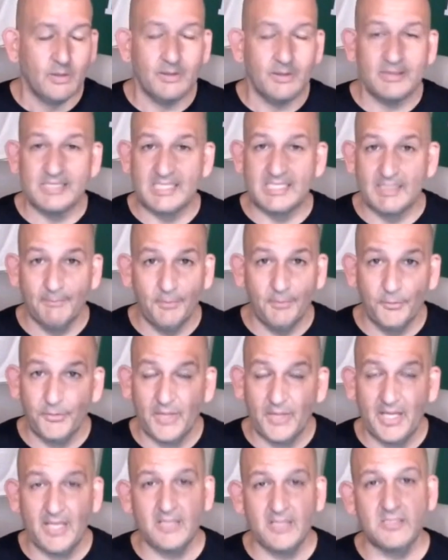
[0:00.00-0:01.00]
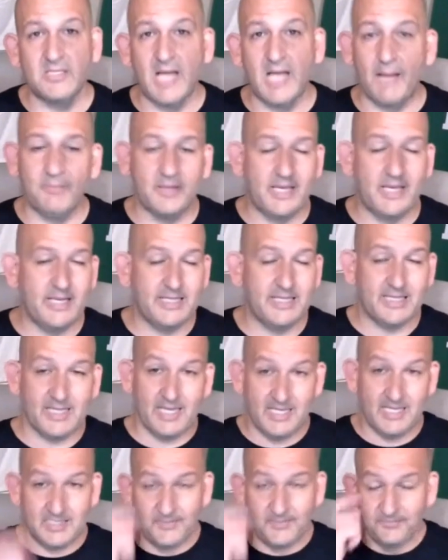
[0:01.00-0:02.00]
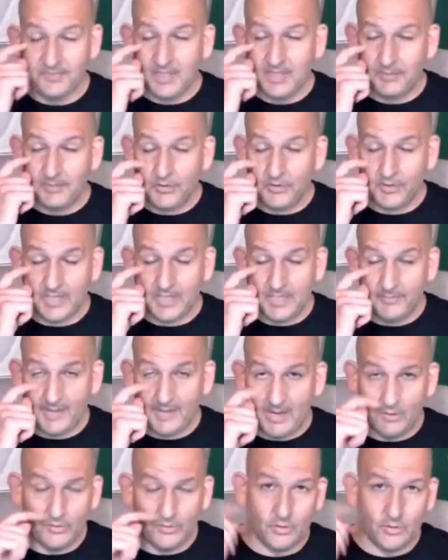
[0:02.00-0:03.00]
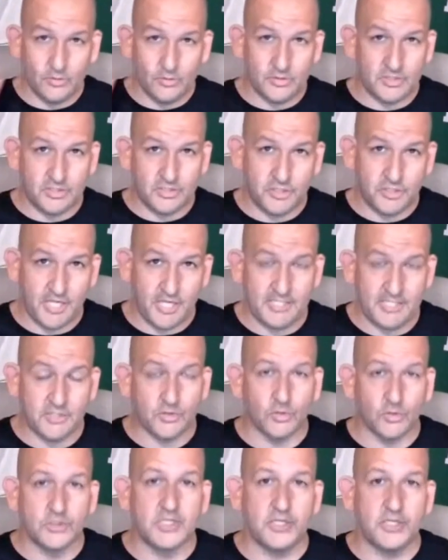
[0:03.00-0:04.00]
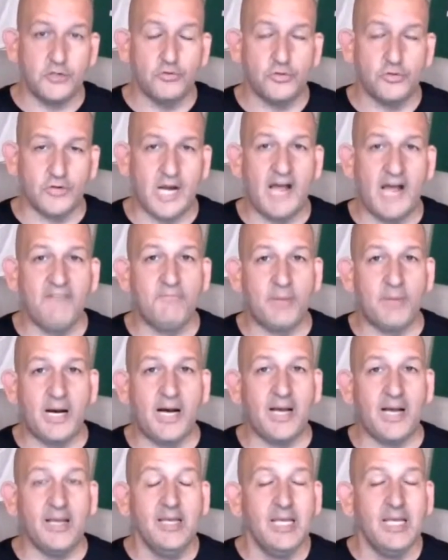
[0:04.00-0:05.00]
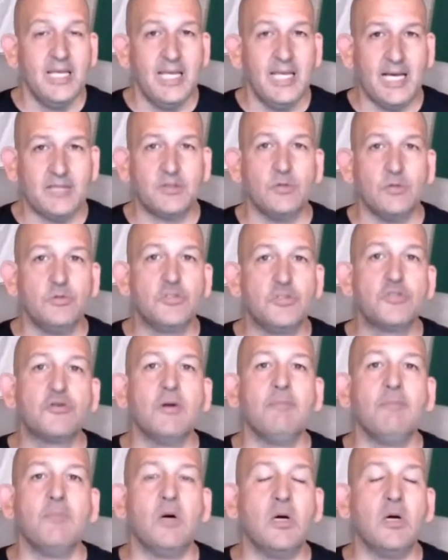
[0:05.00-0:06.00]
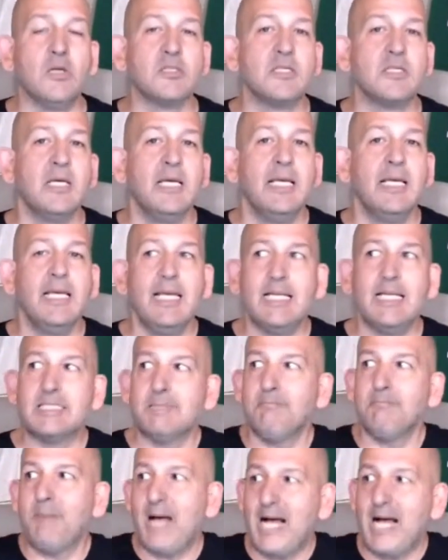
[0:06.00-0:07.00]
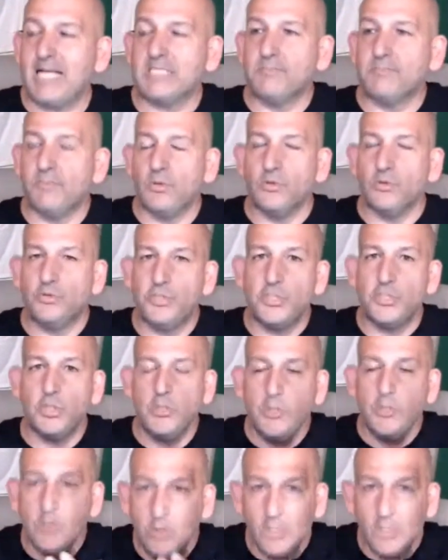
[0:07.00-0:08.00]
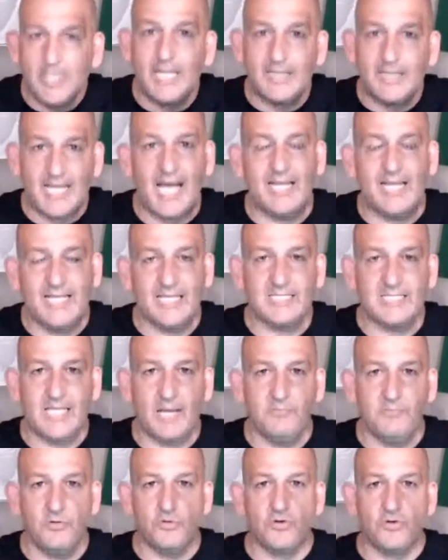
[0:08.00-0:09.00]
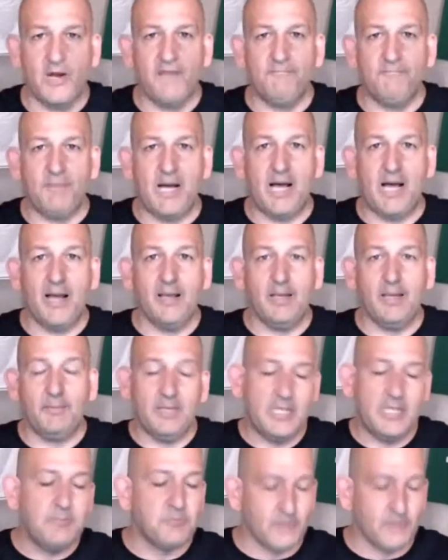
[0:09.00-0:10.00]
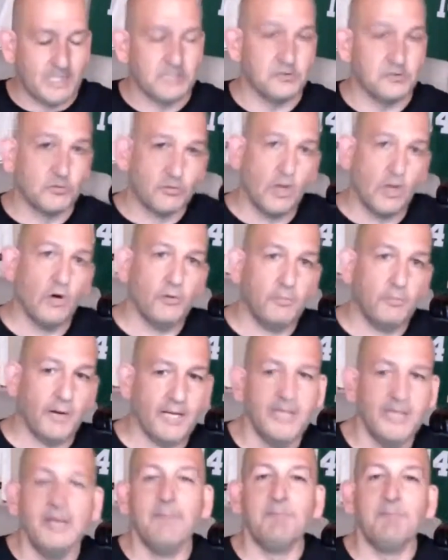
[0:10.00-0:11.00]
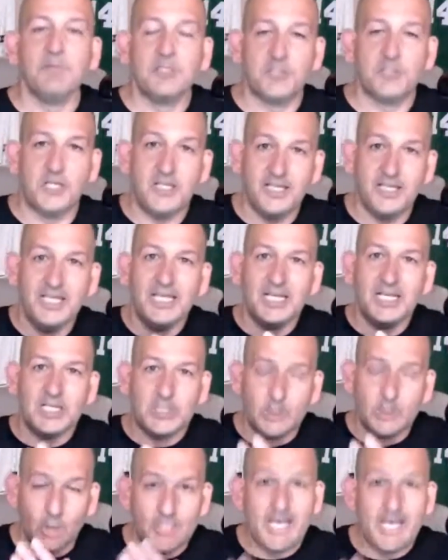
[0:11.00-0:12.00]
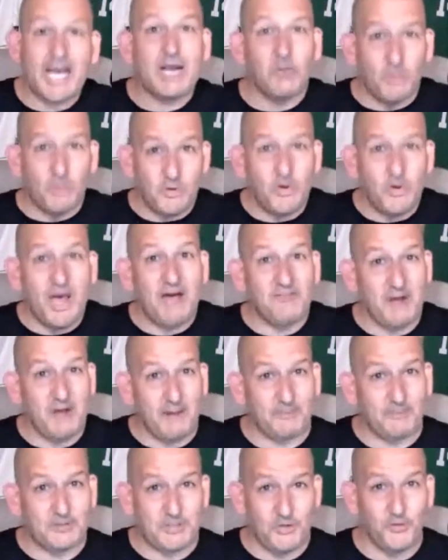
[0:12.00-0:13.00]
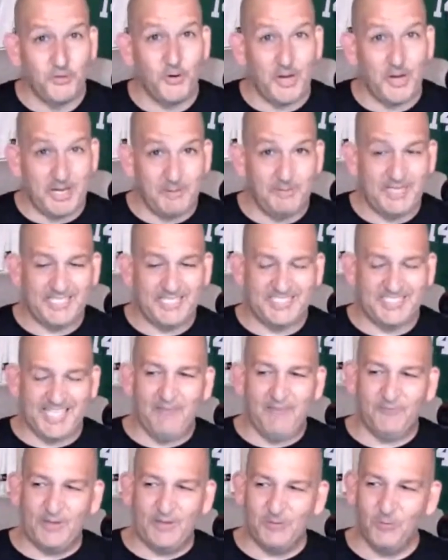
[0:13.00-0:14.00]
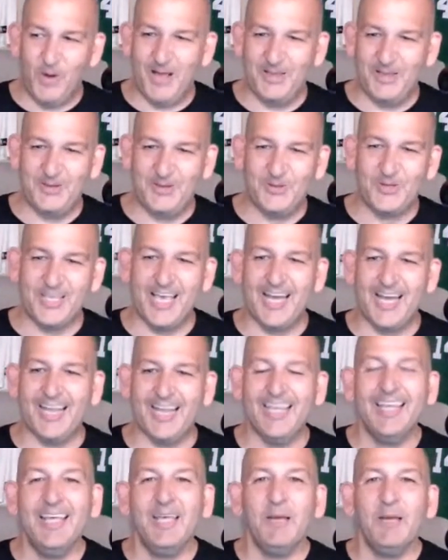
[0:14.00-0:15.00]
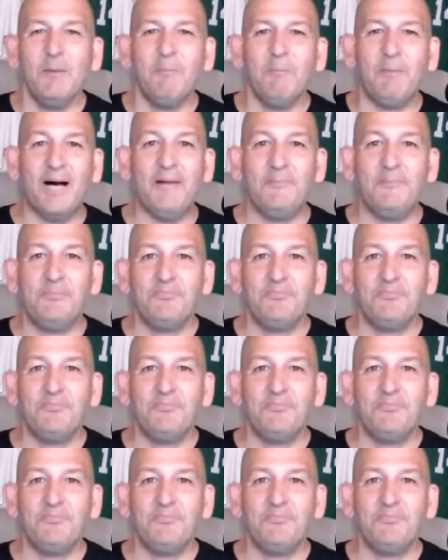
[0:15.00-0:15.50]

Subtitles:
simple things, complicated things. I mean, you think about those chain stores that you drive by at those strip malls. It's impossible. Just look at that next time you drive by. I mean, keep your eyes on the road, but look at it when you have an opportunity to be safe while you look at it. But